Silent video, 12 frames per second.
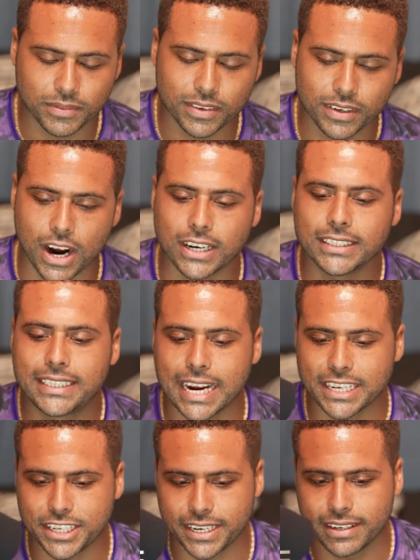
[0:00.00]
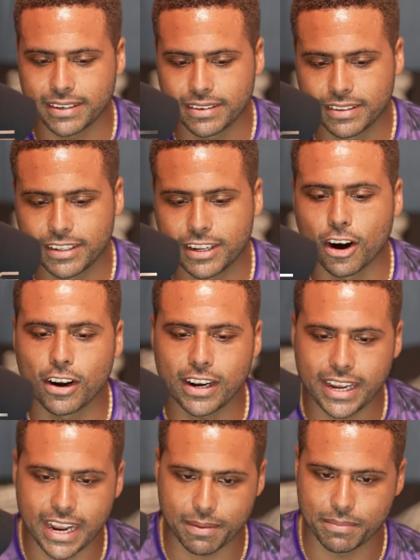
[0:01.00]
on Saturday. The early
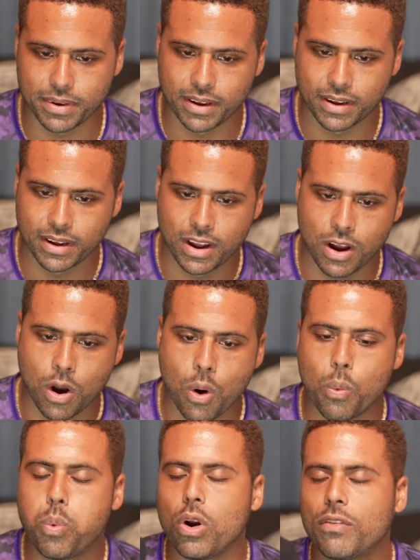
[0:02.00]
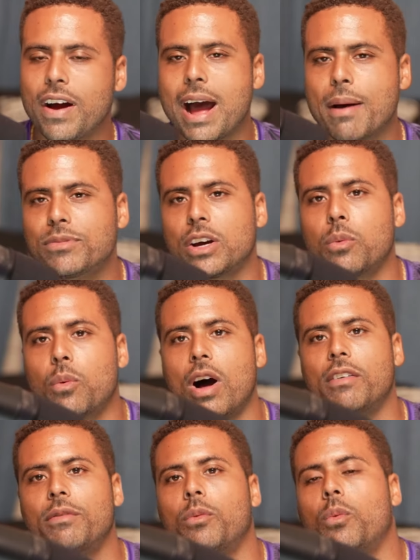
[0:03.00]
game, Wolverhampton
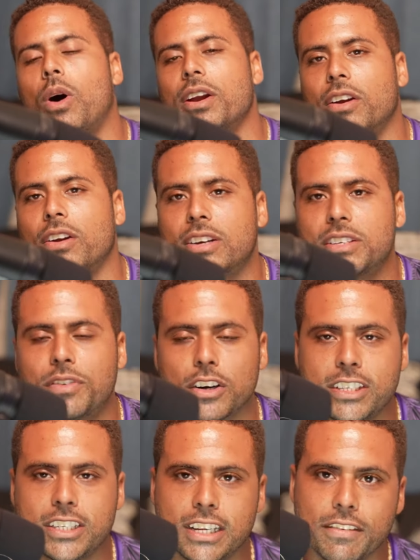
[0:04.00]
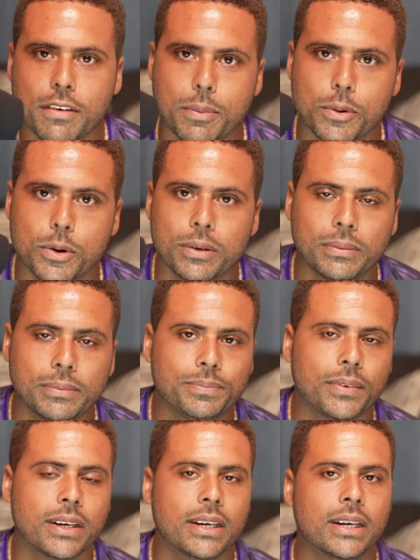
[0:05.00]
Wanderers versus Liverpool.
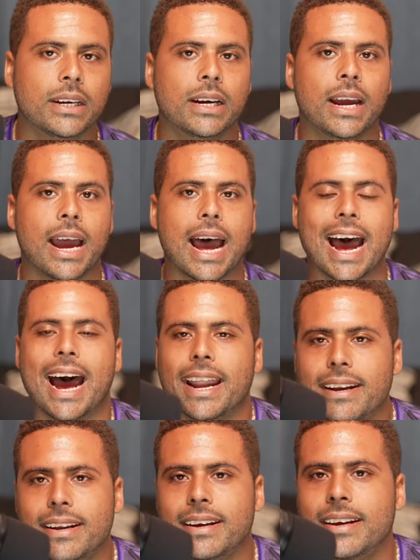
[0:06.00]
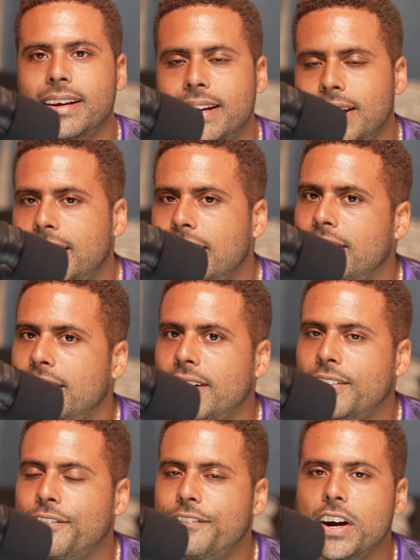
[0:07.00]
And
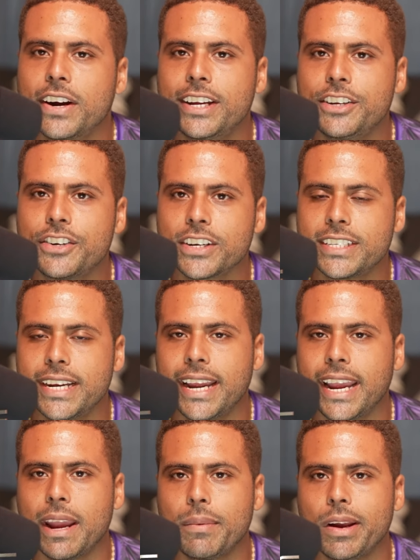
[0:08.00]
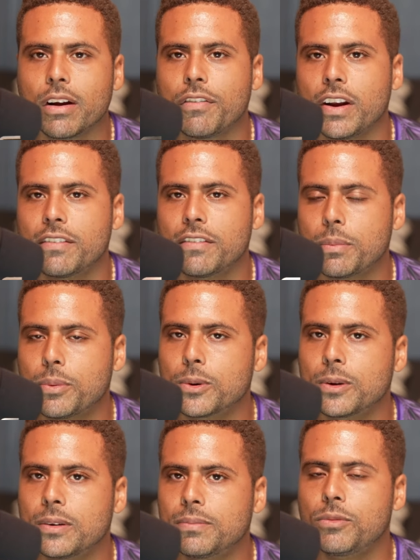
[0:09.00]
very interesting game here for
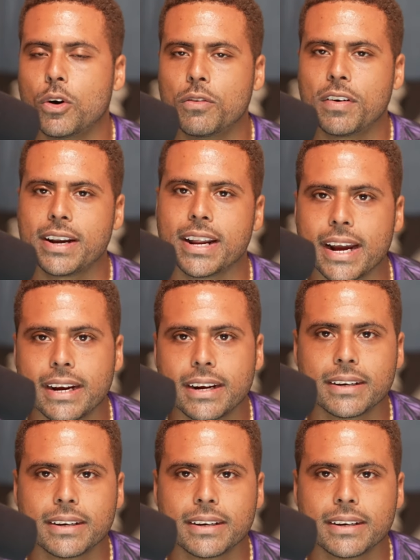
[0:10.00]
Liverpool. No Van Dijk.